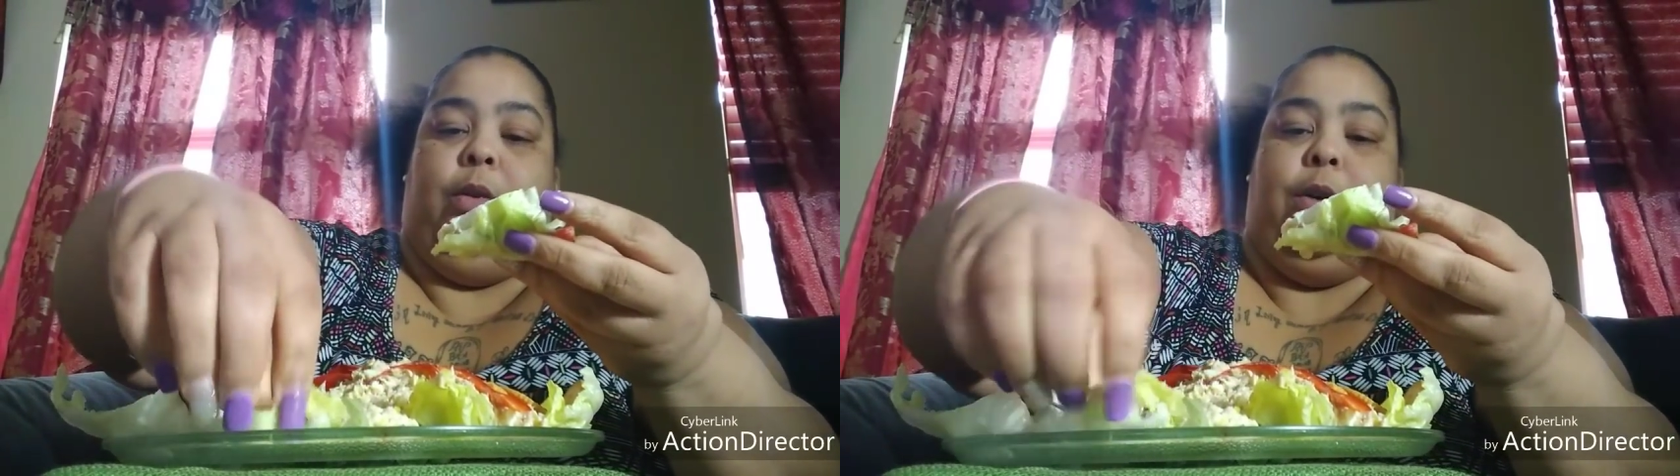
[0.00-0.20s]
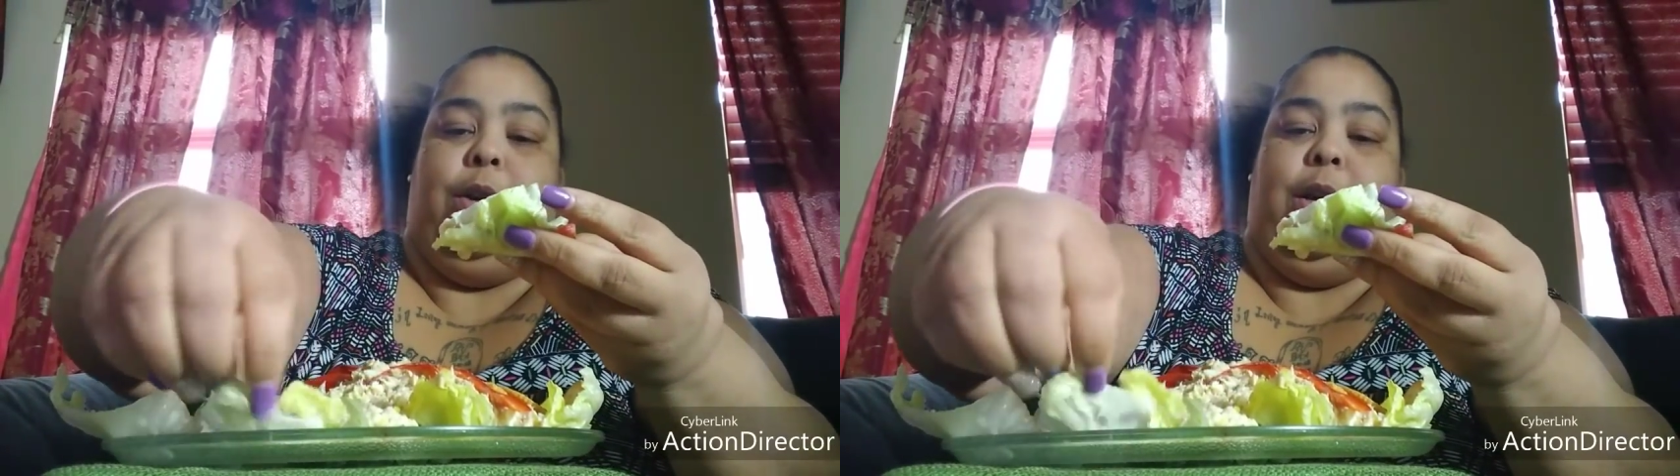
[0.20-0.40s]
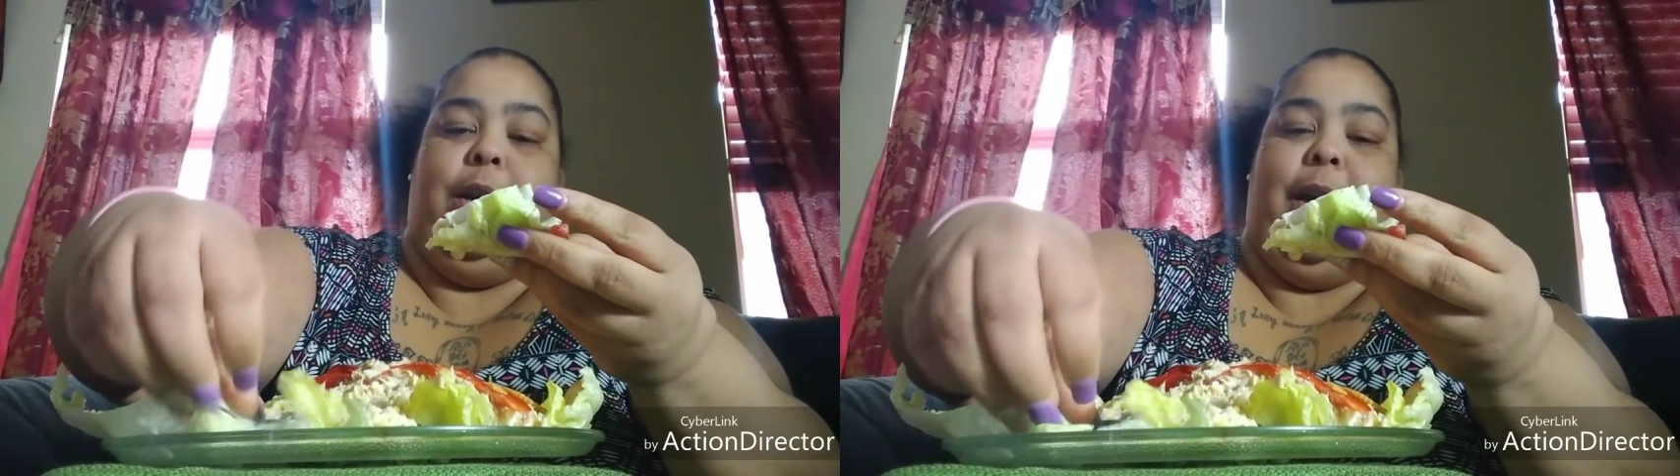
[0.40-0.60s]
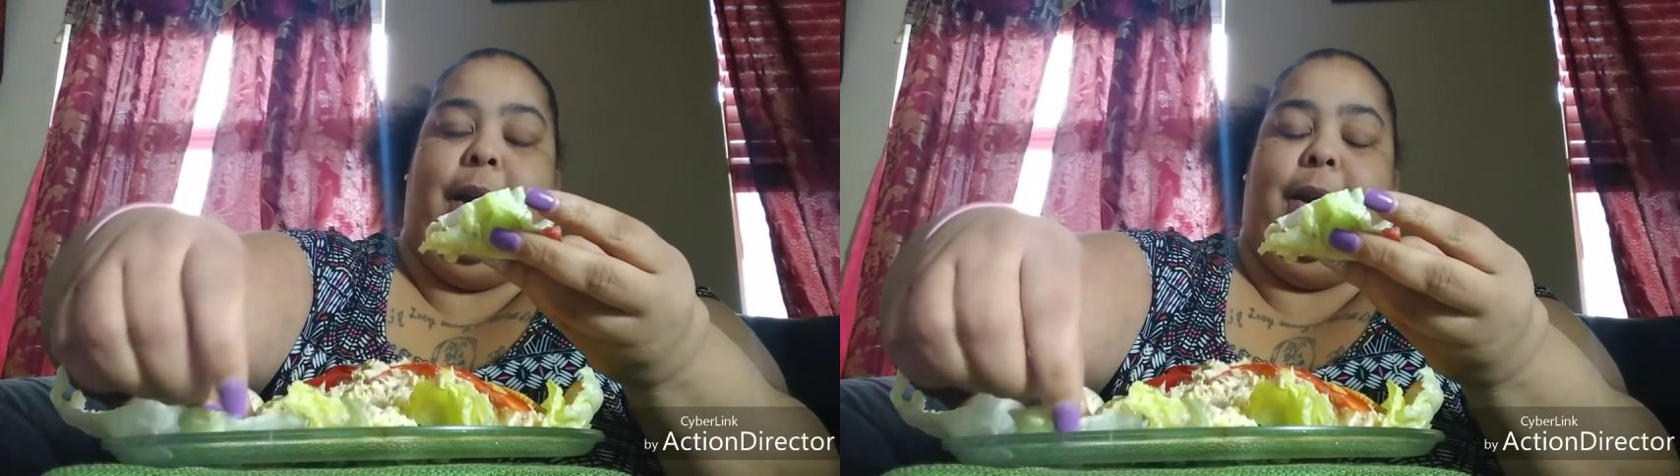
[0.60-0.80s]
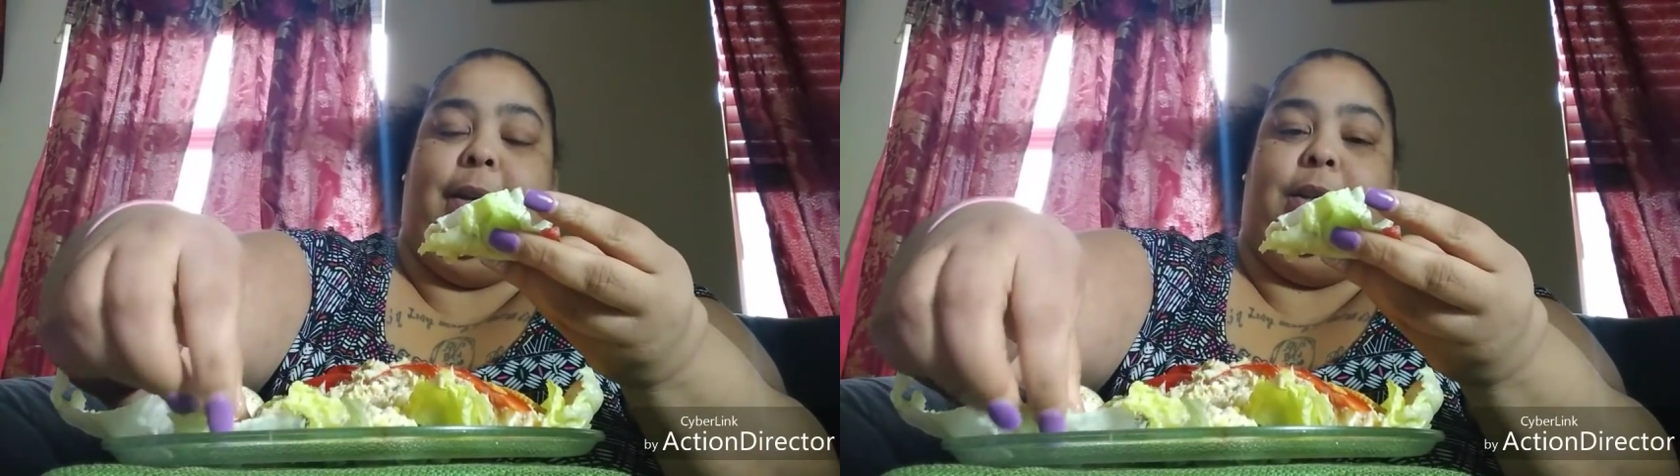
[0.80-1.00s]
So yeah,
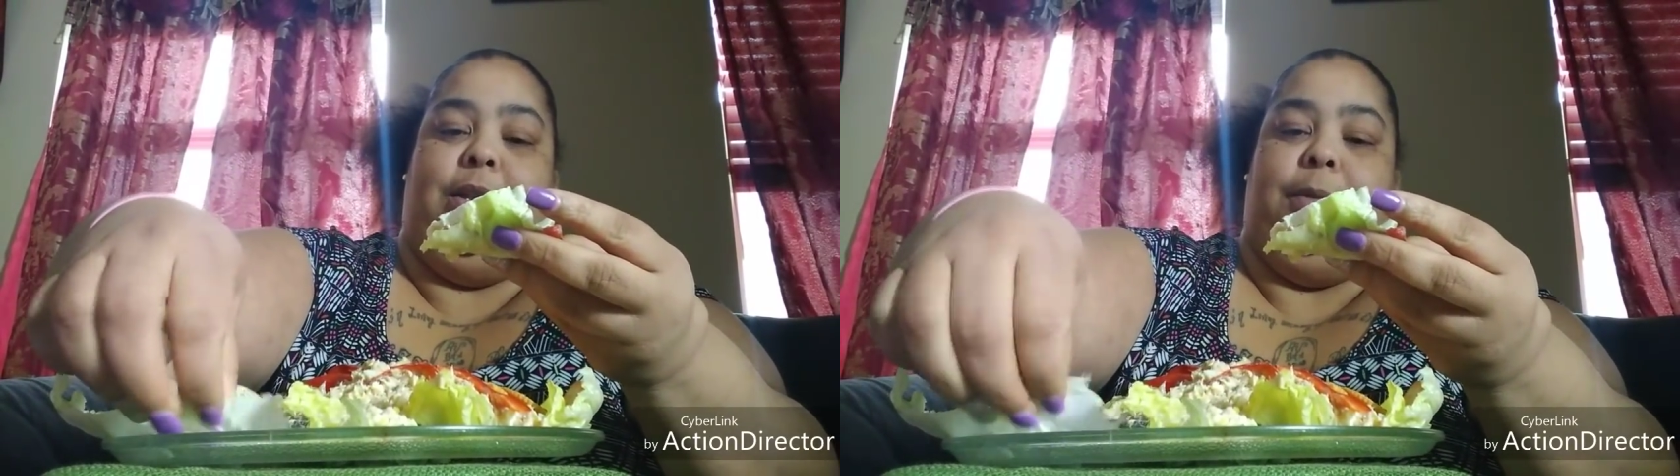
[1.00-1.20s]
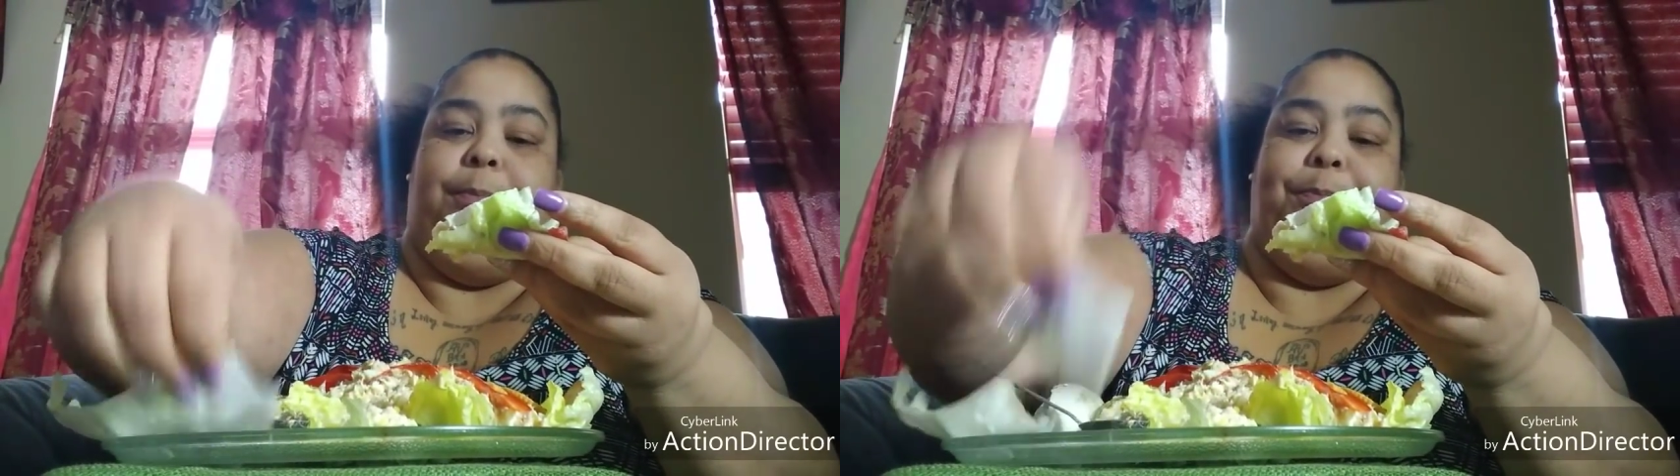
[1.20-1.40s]
guys.